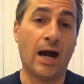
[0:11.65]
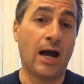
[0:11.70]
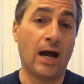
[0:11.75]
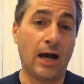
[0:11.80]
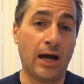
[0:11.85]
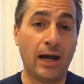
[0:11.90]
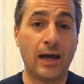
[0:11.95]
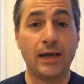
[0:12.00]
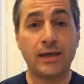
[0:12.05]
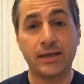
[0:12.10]

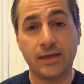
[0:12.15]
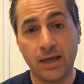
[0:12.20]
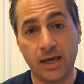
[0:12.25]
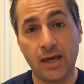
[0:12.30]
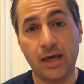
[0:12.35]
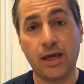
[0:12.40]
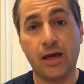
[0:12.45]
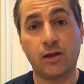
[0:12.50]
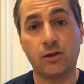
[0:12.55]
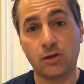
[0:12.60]
I
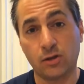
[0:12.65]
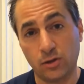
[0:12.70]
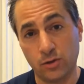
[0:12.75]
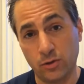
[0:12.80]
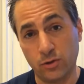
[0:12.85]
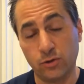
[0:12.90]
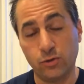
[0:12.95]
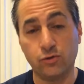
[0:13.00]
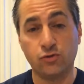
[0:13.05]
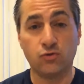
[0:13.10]
can't
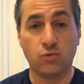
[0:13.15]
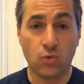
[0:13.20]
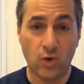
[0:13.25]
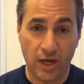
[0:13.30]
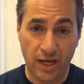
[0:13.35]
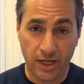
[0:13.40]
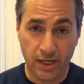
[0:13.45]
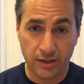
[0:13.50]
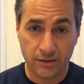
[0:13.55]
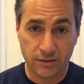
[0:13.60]
lose
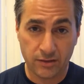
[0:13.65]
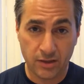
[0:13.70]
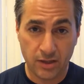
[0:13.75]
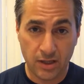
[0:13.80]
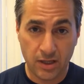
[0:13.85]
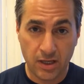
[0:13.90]
weight.